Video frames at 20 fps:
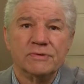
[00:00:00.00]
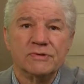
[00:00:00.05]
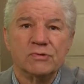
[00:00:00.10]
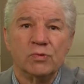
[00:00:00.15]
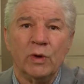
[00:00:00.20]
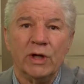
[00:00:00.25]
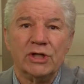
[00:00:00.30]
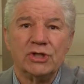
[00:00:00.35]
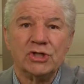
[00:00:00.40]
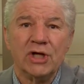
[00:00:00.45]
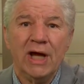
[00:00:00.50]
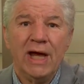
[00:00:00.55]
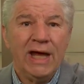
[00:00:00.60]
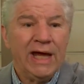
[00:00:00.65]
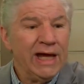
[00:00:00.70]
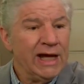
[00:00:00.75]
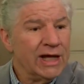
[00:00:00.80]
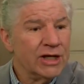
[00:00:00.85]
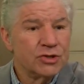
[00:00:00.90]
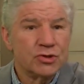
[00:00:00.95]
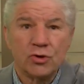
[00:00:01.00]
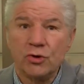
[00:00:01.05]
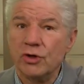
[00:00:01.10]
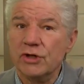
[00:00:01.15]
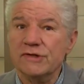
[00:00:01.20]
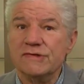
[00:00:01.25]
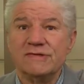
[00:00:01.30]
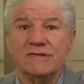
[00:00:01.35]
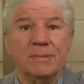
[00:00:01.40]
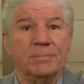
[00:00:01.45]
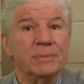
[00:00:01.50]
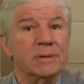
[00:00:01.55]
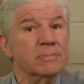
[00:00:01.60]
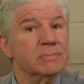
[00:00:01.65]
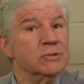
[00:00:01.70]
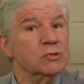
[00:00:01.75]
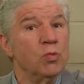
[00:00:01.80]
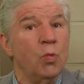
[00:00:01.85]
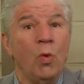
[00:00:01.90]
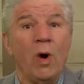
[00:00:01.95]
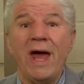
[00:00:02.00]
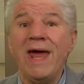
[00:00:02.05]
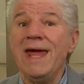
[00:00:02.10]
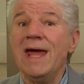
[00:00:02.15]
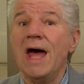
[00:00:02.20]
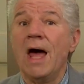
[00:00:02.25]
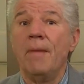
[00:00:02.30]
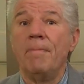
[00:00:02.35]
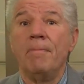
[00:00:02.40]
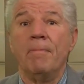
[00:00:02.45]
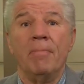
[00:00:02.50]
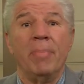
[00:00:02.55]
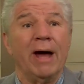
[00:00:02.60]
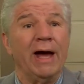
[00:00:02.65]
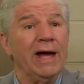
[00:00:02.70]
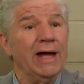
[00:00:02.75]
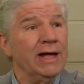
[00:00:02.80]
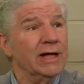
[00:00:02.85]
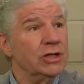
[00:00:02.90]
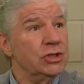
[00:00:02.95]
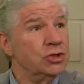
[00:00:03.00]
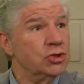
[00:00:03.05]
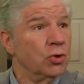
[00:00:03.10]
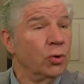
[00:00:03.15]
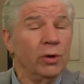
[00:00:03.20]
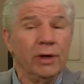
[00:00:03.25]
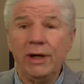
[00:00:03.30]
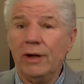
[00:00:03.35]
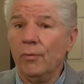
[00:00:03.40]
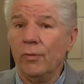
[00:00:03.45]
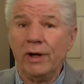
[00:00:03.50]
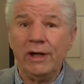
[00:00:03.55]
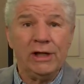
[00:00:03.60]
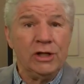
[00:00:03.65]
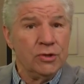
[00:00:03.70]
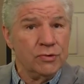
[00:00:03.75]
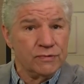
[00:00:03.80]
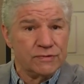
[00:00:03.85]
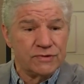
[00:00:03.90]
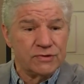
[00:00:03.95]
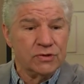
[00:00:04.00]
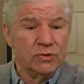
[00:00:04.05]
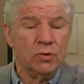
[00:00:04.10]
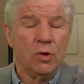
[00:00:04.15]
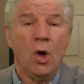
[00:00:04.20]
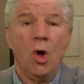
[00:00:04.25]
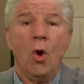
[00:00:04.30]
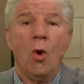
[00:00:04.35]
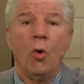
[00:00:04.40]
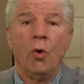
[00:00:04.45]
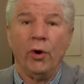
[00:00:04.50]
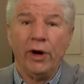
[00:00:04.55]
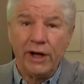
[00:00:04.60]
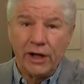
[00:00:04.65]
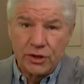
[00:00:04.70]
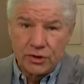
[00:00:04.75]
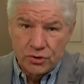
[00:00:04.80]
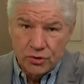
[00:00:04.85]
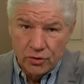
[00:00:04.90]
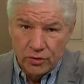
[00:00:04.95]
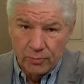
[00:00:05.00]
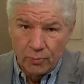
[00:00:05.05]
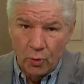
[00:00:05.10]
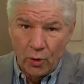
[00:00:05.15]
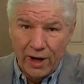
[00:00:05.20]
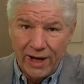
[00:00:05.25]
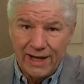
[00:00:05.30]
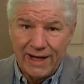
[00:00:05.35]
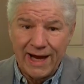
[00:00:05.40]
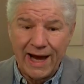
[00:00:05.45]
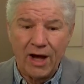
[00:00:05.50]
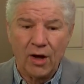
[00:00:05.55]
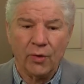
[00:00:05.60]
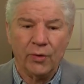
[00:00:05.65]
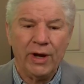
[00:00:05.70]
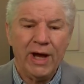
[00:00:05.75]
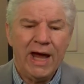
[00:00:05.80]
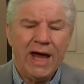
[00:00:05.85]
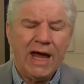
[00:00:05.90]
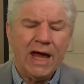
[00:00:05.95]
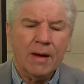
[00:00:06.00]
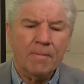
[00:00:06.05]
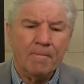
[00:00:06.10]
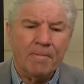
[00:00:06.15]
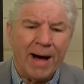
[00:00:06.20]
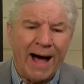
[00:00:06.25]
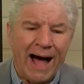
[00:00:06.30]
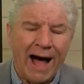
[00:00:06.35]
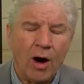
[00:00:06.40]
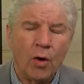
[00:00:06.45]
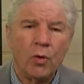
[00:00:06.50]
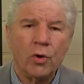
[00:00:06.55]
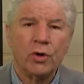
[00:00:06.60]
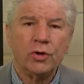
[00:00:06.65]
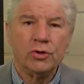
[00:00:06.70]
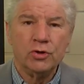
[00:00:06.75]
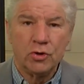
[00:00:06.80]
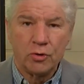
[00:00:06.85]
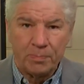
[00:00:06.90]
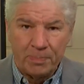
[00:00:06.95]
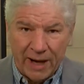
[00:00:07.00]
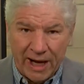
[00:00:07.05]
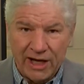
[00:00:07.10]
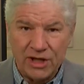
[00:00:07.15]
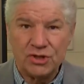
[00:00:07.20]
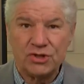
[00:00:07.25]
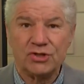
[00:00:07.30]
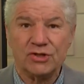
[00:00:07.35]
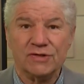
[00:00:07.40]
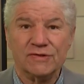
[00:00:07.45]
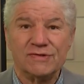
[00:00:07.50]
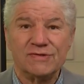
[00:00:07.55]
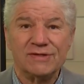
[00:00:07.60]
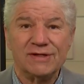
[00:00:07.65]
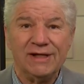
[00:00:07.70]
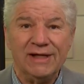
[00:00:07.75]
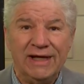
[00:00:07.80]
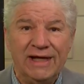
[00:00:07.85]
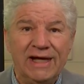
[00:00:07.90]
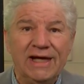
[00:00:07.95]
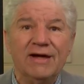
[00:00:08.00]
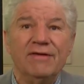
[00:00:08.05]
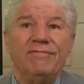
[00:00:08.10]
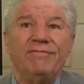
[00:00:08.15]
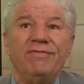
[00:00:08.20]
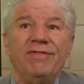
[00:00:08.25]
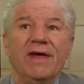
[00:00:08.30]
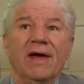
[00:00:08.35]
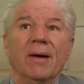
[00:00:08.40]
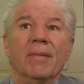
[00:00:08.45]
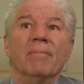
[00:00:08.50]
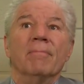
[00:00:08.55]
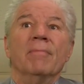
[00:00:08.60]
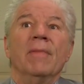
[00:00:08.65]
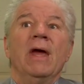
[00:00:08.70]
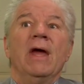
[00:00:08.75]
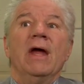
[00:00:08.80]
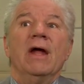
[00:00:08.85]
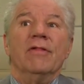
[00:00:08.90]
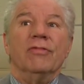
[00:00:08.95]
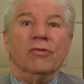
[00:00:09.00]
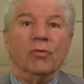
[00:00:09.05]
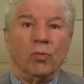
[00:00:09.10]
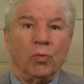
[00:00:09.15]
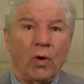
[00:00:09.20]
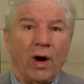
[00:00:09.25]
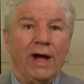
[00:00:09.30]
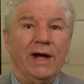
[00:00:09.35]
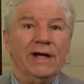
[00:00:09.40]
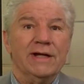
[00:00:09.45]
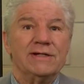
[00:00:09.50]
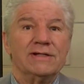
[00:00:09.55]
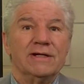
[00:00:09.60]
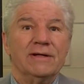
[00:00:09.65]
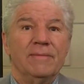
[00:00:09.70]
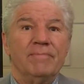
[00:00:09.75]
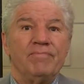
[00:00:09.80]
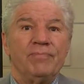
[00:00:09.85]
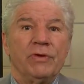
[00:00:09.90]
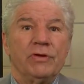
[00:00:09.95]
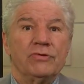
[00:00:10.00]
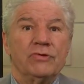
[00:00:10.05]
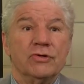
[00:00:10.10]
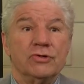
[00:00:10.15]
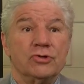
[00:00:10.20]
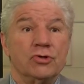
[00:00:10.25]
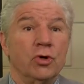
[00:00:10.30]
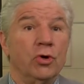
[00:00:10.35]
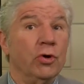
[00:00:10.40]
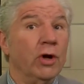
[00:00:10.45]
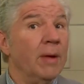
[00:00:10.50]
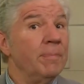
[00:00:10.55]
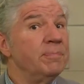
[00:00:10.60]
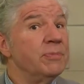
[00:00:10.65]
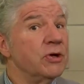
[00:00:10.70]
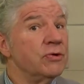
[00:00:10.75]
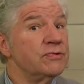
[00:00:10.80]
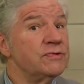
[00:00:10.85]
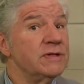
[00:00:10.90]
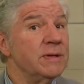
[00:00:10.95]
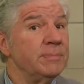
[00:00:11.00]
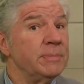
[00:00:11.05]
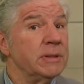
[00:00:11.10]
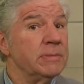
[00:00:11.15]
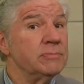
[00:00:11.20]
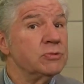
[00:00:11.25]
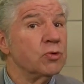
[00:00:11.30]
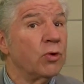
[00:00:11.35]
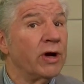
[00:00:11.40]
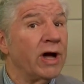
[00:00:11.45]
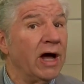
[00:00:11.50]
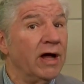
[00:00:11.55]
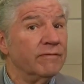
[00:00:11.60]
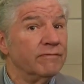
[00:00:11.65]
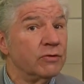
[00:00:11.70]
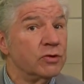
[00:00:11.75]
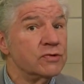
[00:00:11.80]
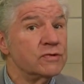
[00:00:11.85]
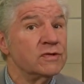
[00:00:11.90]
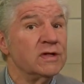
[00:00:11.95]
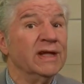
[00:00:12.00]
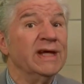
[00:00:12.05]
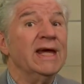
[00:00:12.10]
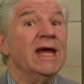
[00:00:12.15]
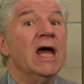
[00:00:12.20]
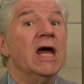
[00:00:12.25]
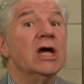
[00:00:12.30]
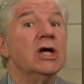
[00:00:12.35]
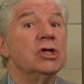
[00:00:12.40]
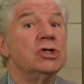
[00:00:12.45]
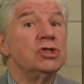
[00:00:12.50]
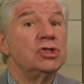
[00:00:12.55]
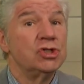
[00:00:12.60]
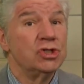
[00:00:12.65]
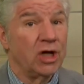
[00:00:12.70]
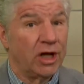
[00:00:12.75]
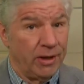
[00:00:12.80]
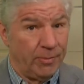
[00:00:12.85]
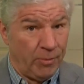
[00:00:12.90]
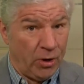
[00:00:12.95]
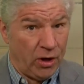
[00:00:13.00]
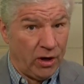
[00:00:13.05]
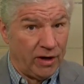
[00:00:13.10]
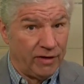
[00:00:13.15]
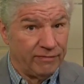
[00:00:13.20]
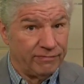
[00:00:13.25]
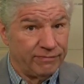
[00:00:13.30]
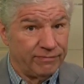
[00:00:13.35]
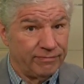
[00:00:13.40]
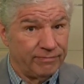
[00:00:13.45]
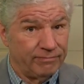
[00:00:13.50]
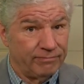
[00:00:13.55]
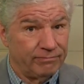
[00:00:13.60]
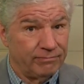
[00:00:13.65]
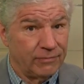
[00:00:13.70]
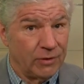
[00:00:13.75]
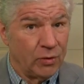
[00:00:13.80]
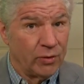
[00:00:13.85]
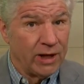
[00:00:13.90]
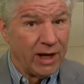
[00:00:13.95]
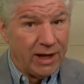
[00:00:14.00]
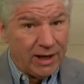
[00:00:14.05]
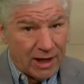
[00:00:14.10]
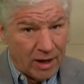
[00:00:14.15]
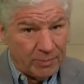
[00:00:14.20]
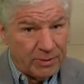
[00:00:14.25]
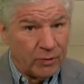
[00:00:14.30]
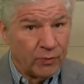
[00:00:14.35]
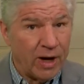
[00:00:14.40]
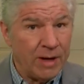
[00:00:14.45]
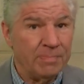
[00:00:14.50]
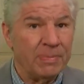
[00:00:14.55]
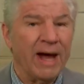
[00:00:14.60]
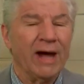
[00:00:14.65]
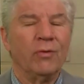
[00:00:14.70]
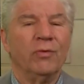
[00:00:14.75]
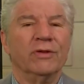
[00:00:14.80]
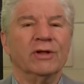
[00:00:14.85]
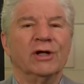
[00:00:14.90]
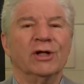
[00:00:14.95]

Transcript: switch. He can turn his symptoms way up by enjoying what he used to, or he can turn them way down. Empower your patients, give them the right to turn up their symptoms, or conversely, shut them off. Okay, I'll be right back with a